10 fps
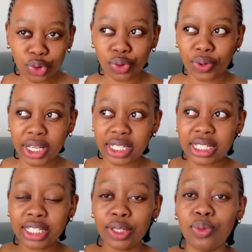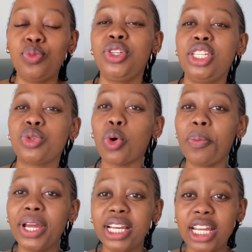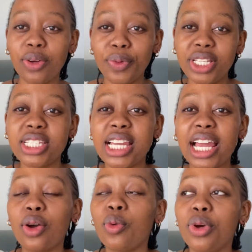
dress, which is open, which is like,